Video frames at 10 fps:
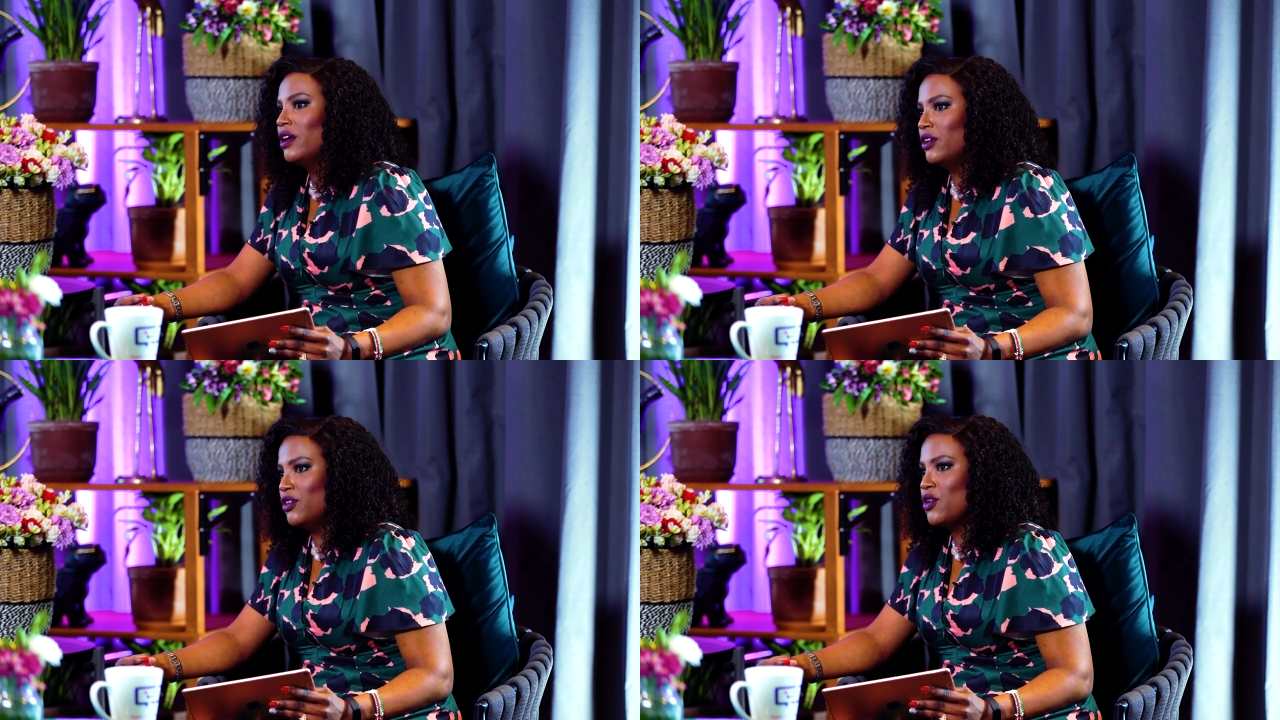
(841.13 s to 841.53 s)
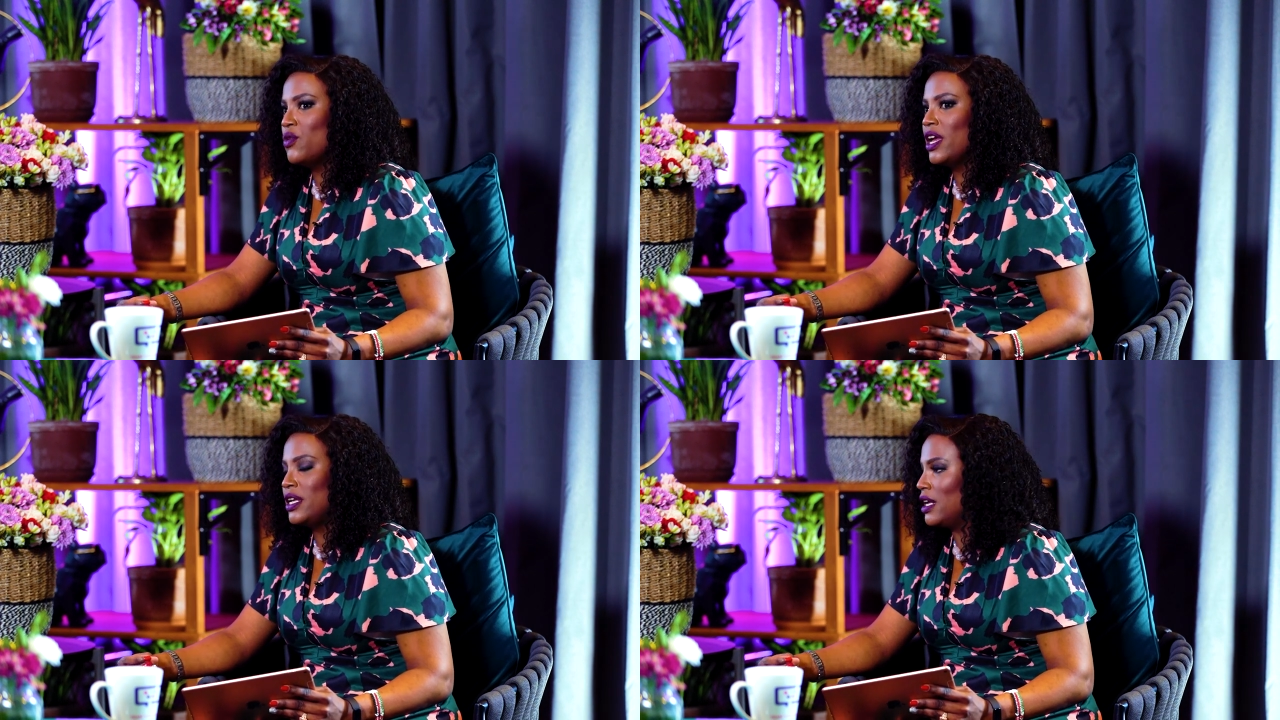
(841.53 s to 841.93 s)
You know,
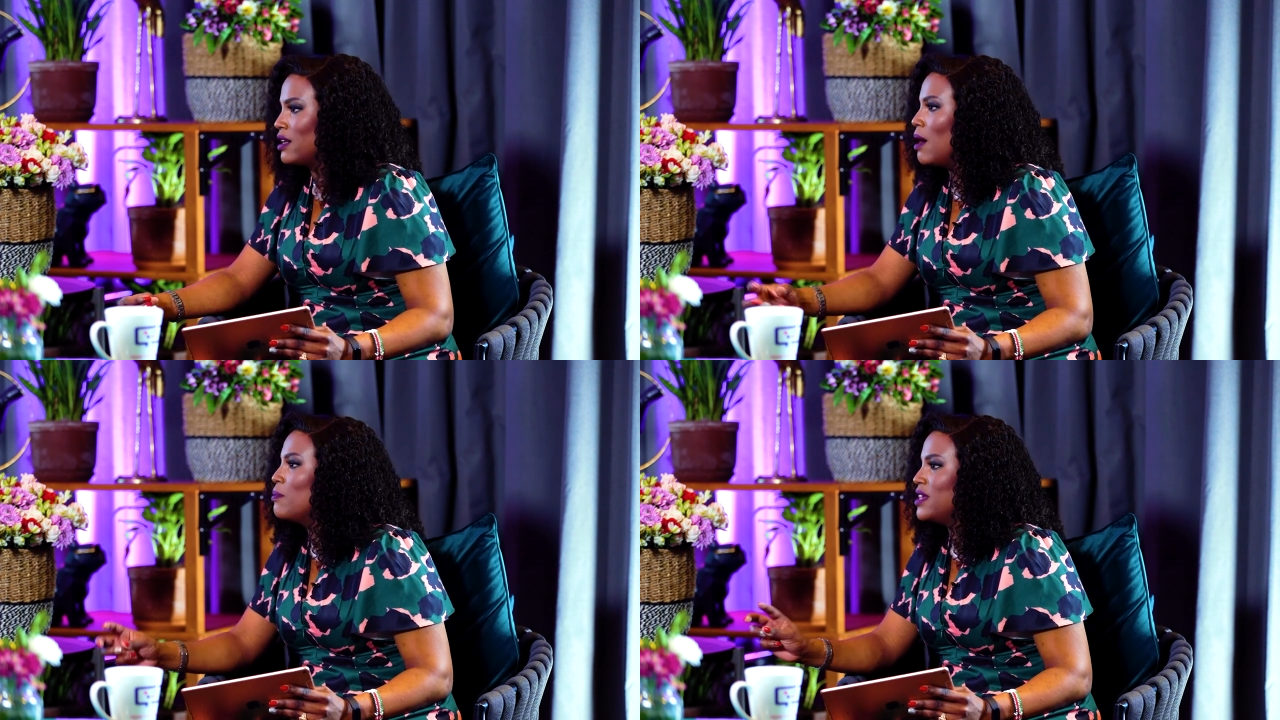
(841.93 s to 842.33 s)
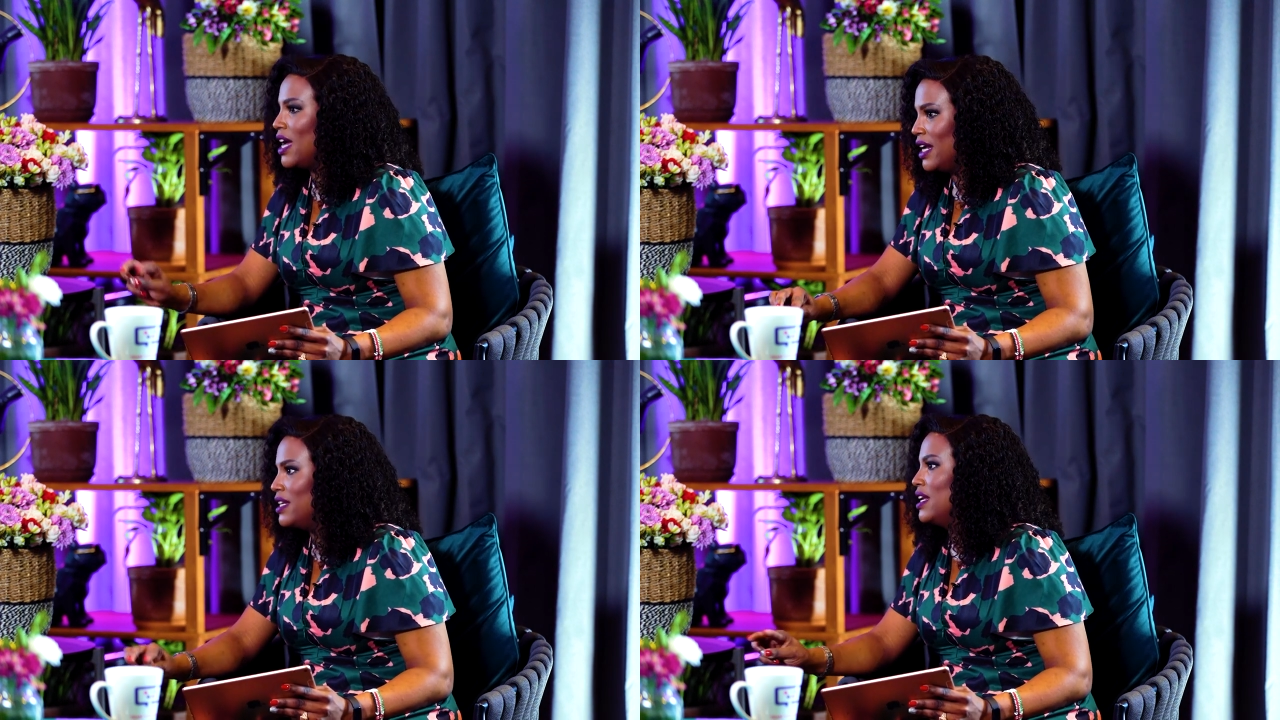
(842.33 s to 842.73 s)
it comes
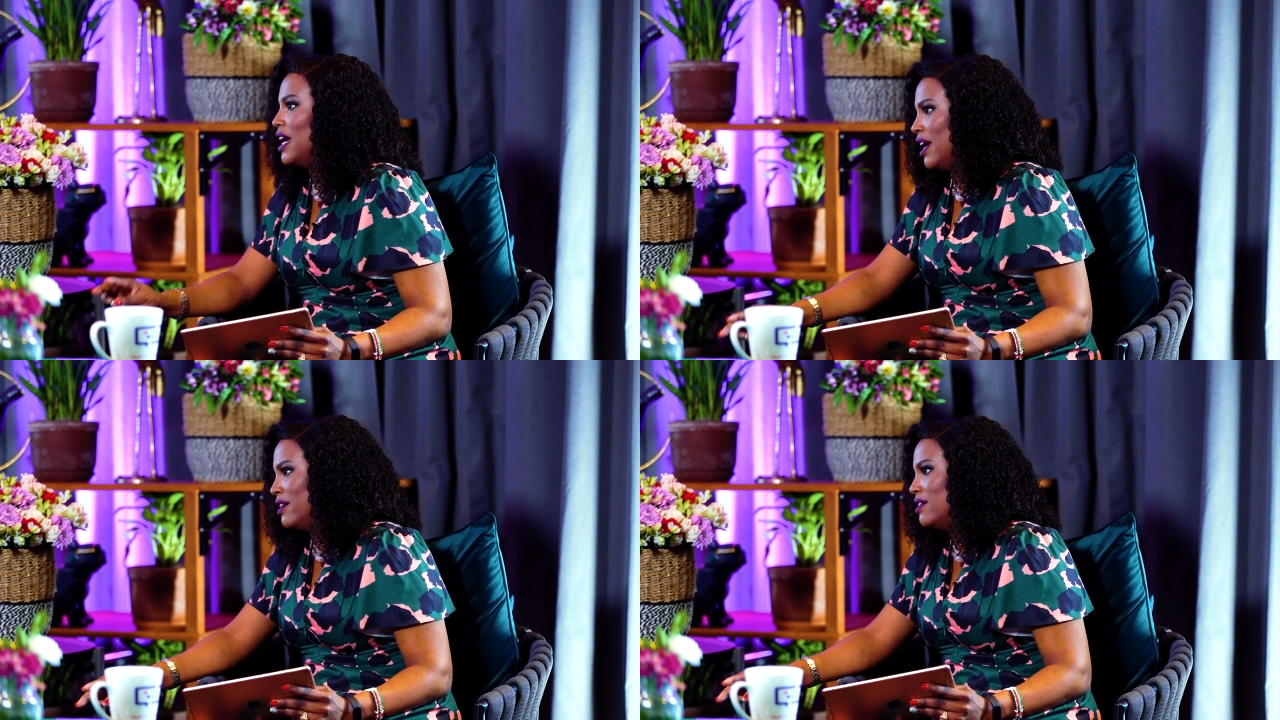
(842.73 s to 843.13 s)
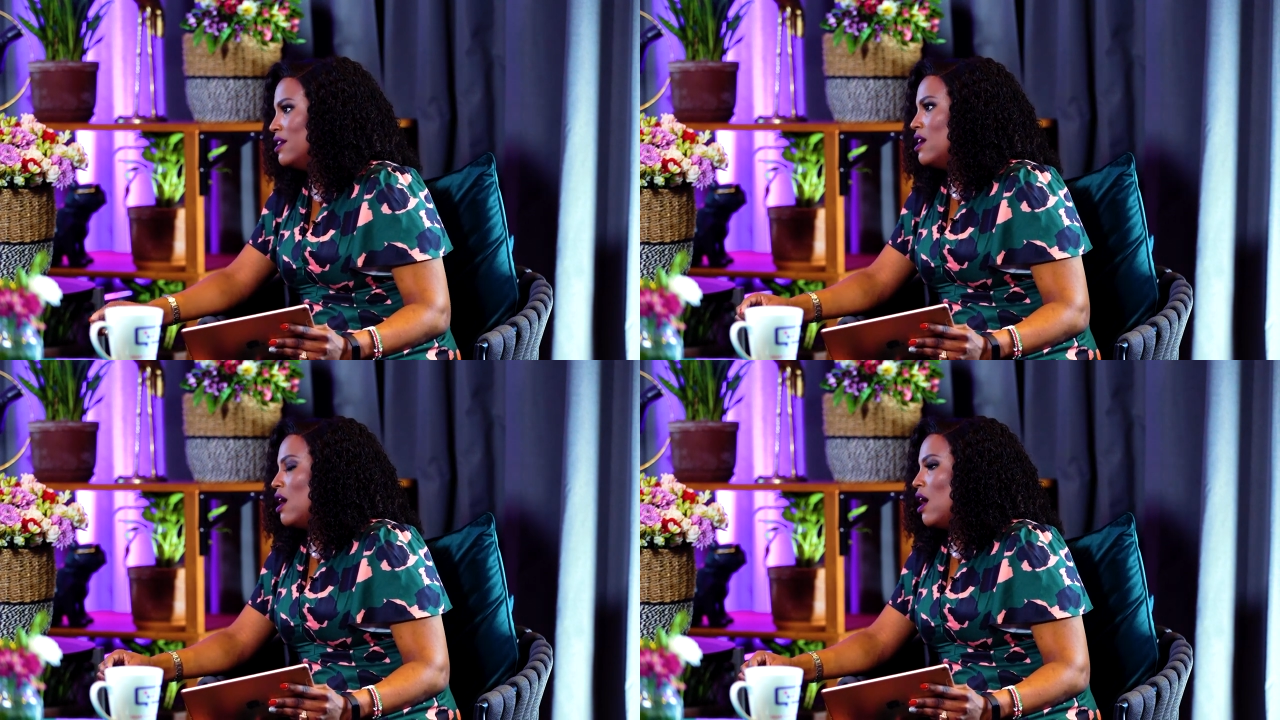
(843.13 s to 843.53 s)
hand in hand.
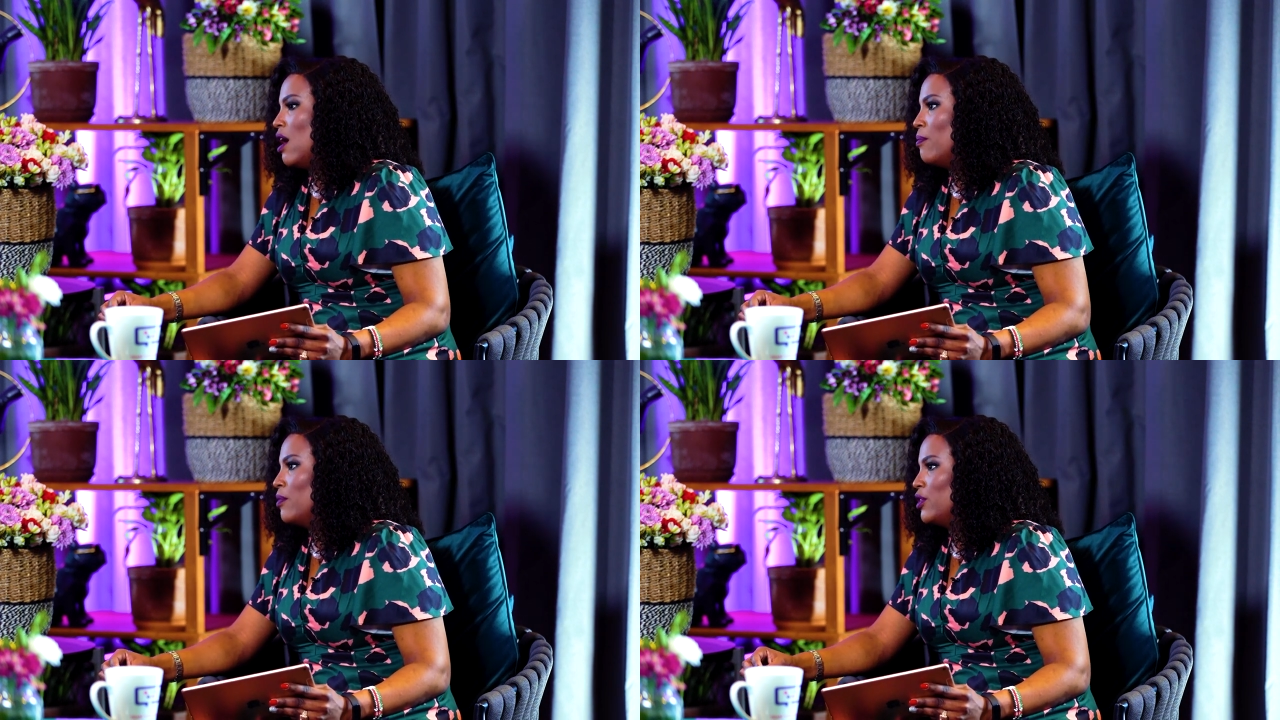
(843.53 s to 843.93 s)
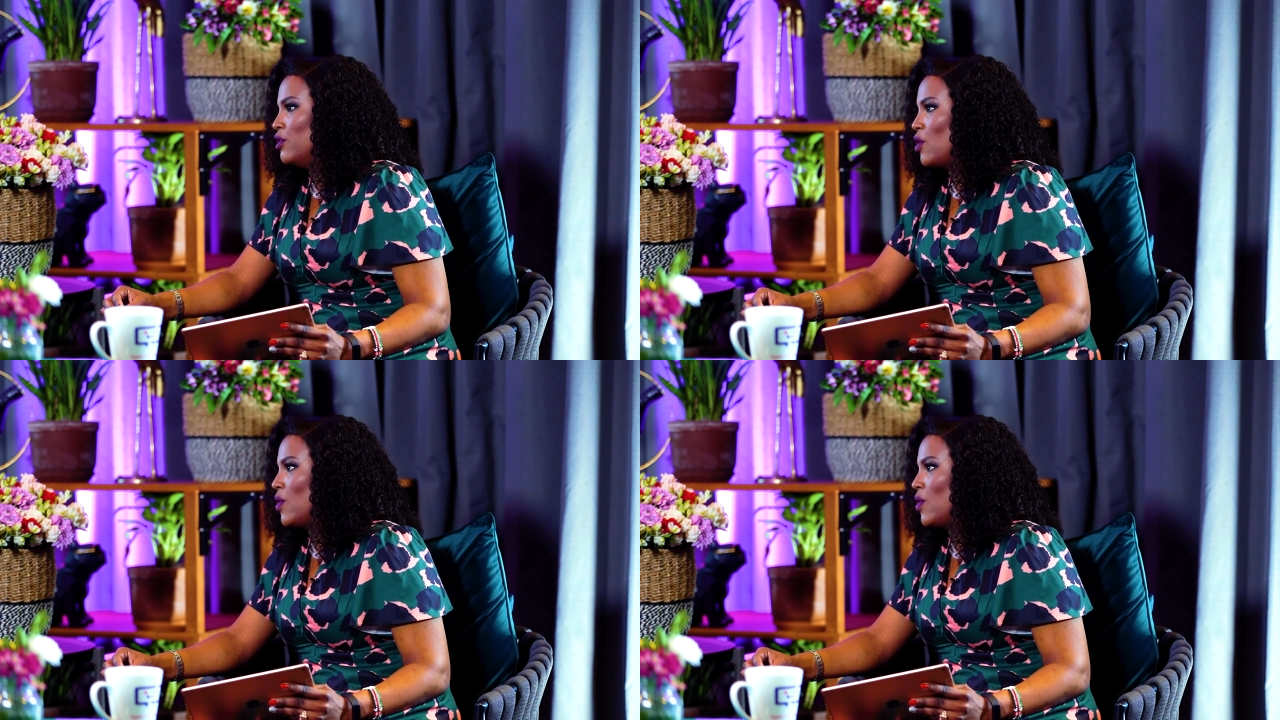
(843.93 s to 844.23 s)
You know,